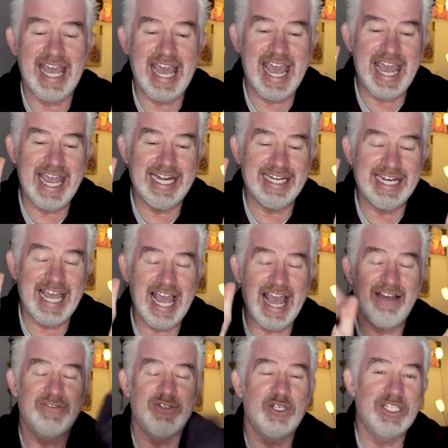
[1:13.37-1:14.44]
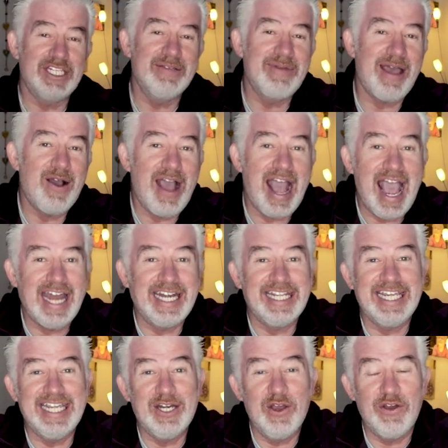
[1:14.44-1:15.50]
And I've just about had
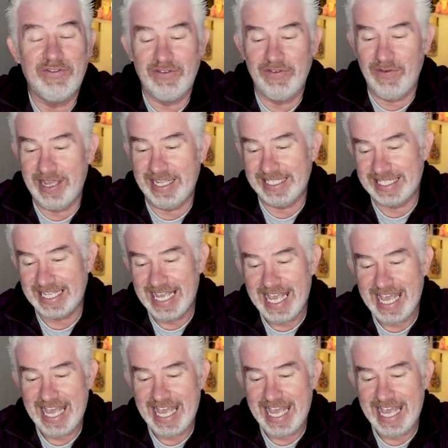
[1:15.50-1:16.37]
enough of it.